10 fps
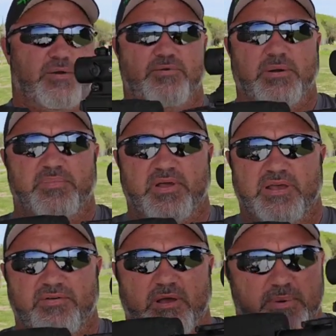grip they
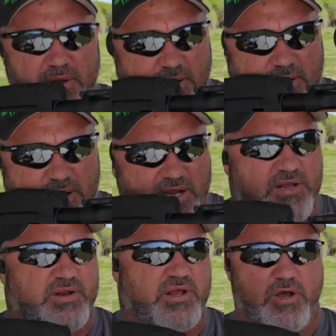give you up here and
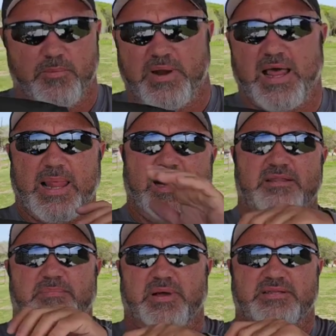good to go. But I like
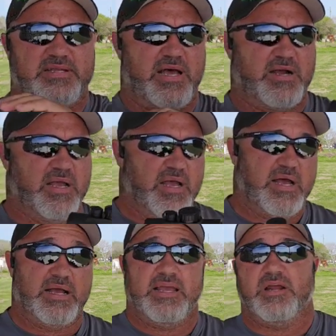the butt stock.
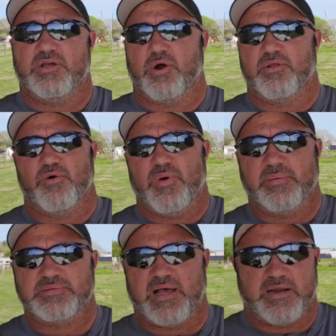Again, go to their
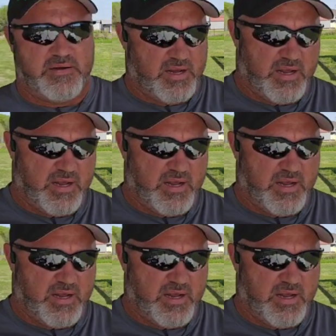website.